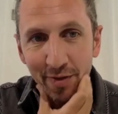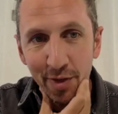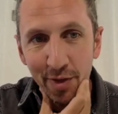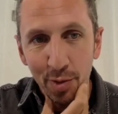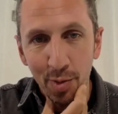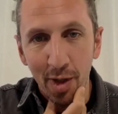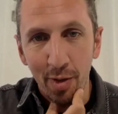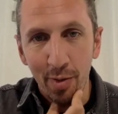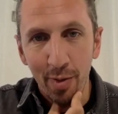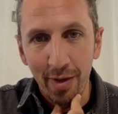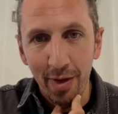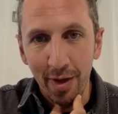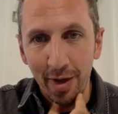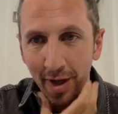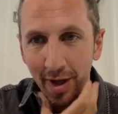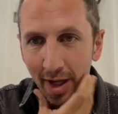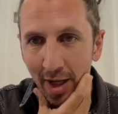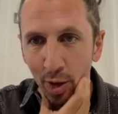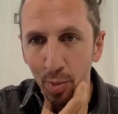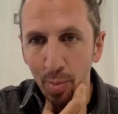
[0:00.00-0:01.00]
as well with
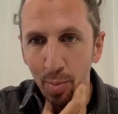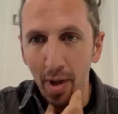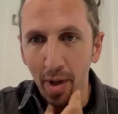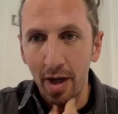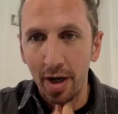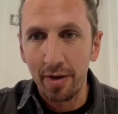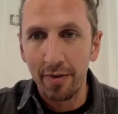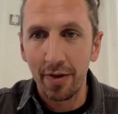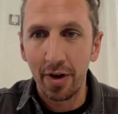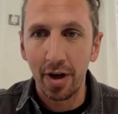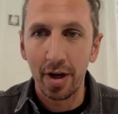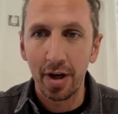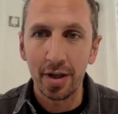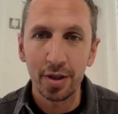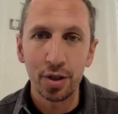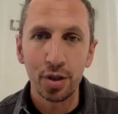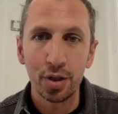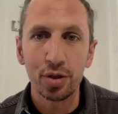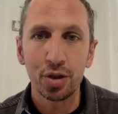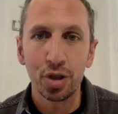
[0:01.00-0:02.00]
a, a little plug of our
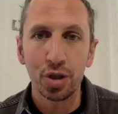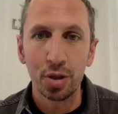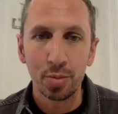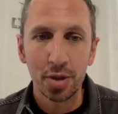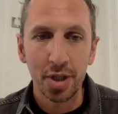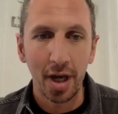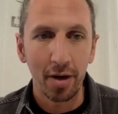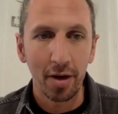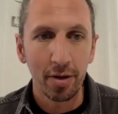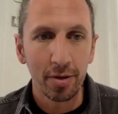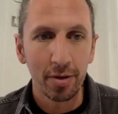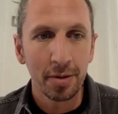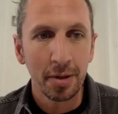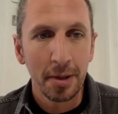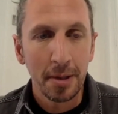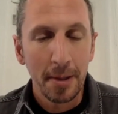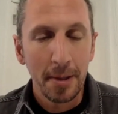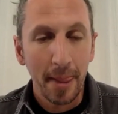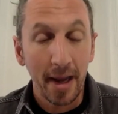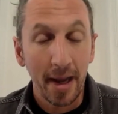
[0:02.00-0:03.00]
YouTube channel.
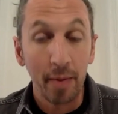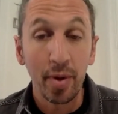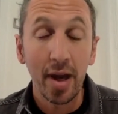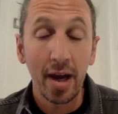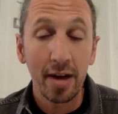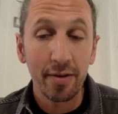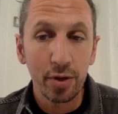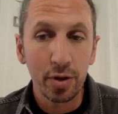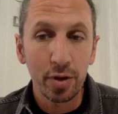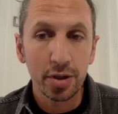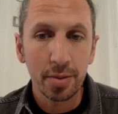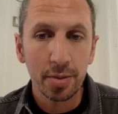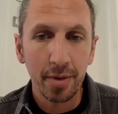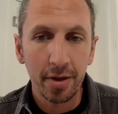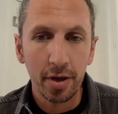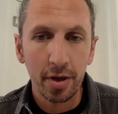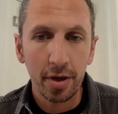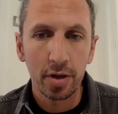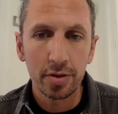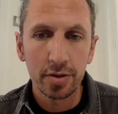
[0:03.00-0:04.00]
Uh, we have got some
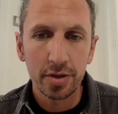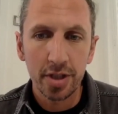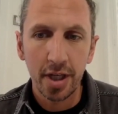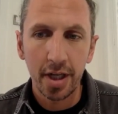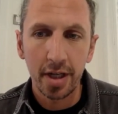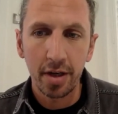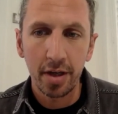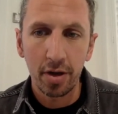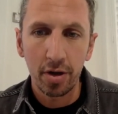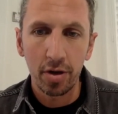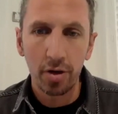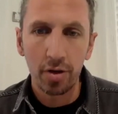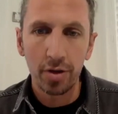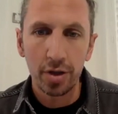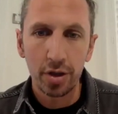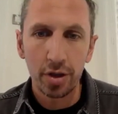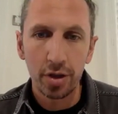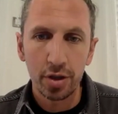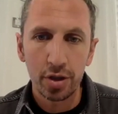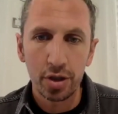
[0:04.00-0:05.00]
other content on, on the
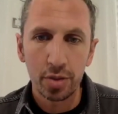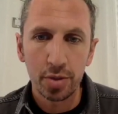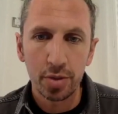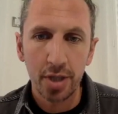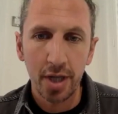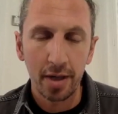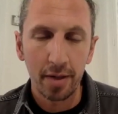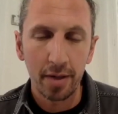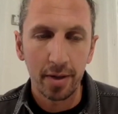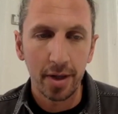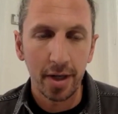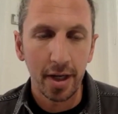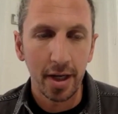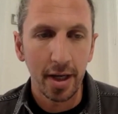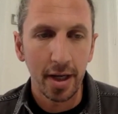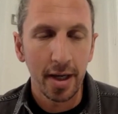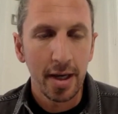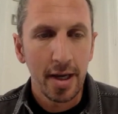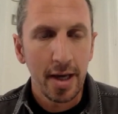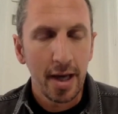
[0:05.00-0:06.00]
YouTube channel, and uh,
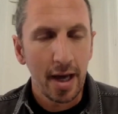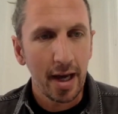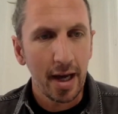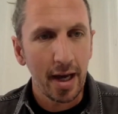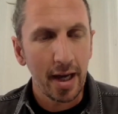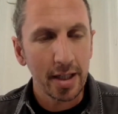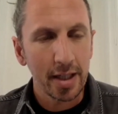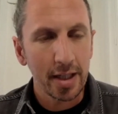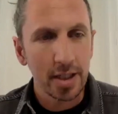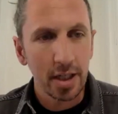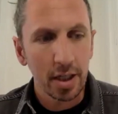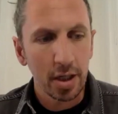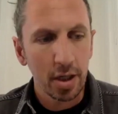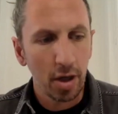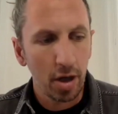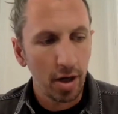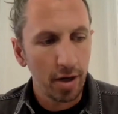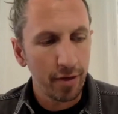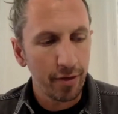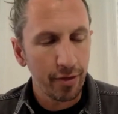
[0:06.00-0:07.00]
actually, a
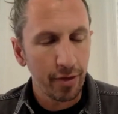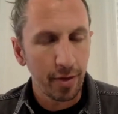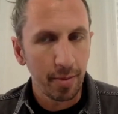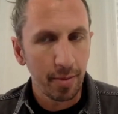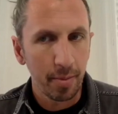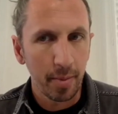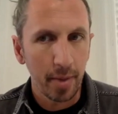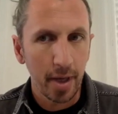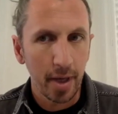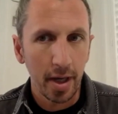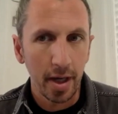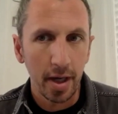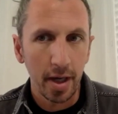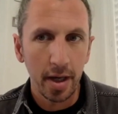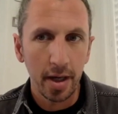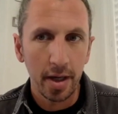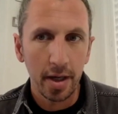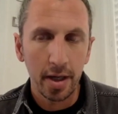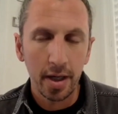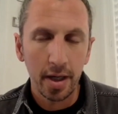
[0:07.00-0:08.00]
guy from uh,
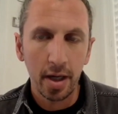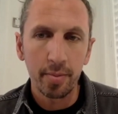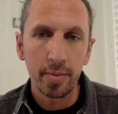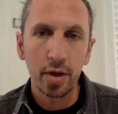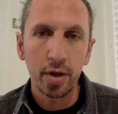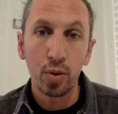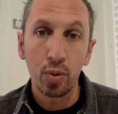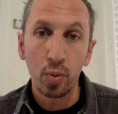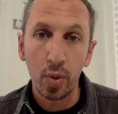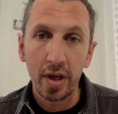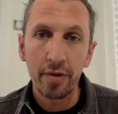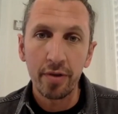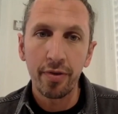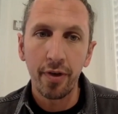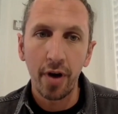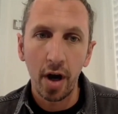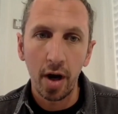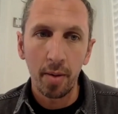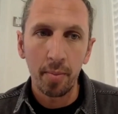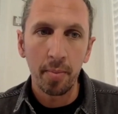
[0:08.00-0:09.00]
a company called
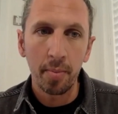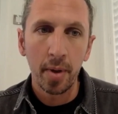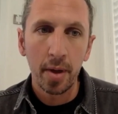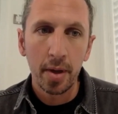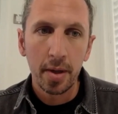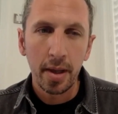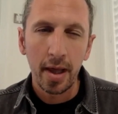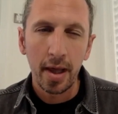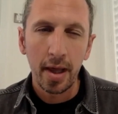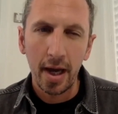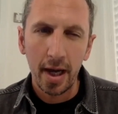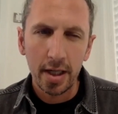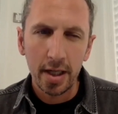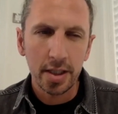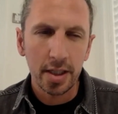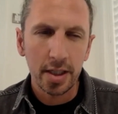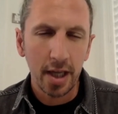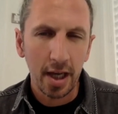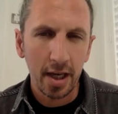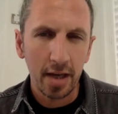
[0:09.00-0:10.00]
WeFarm uh,
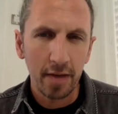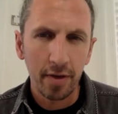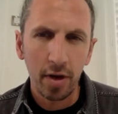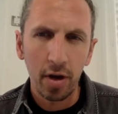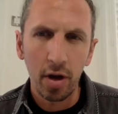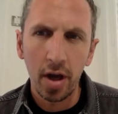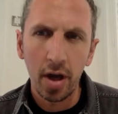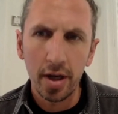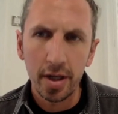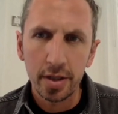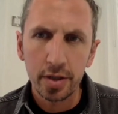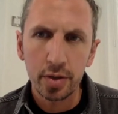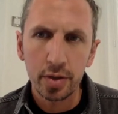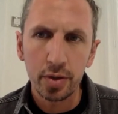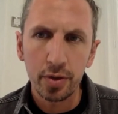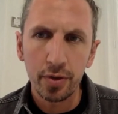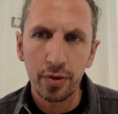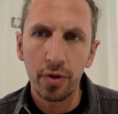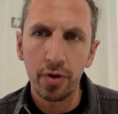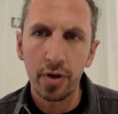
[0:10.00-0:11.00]
actually gave a lightning
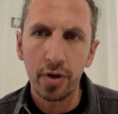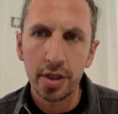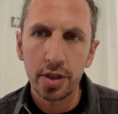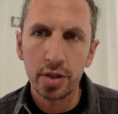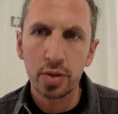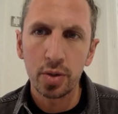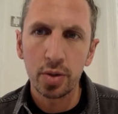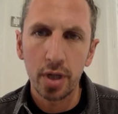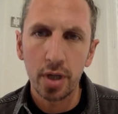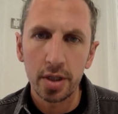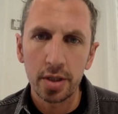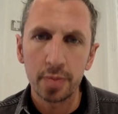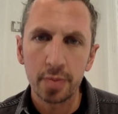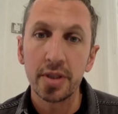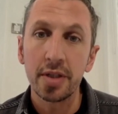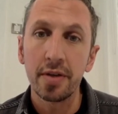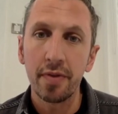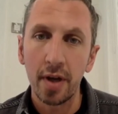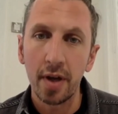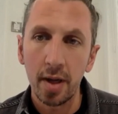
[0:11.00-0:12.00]
talk for us, talking
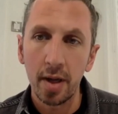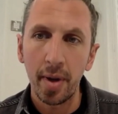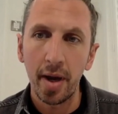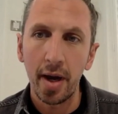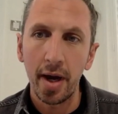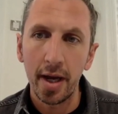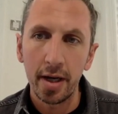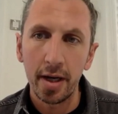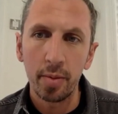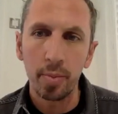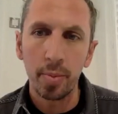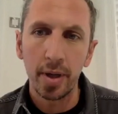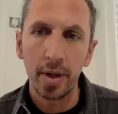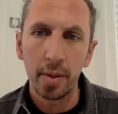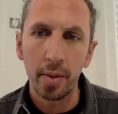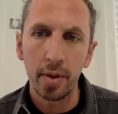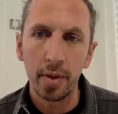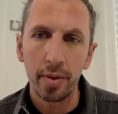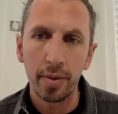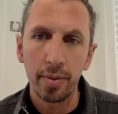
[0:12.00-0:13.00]
specifically about NLP
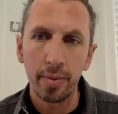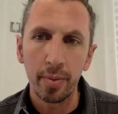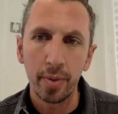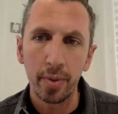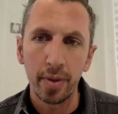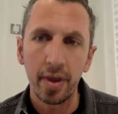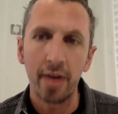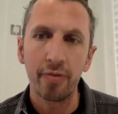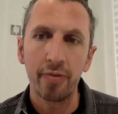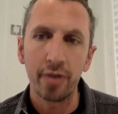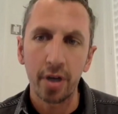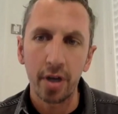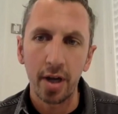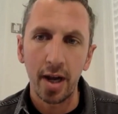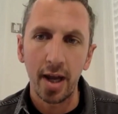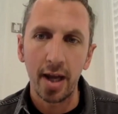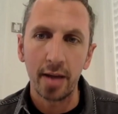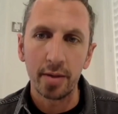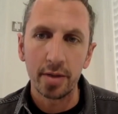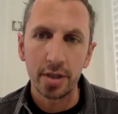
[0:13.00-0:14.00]
with with African
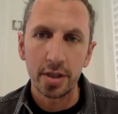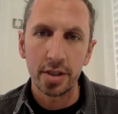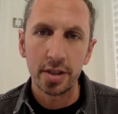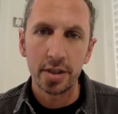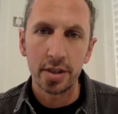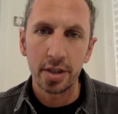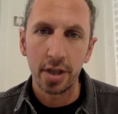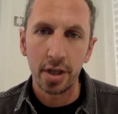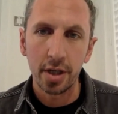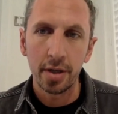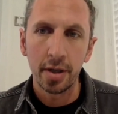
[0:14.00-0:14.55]
languages. So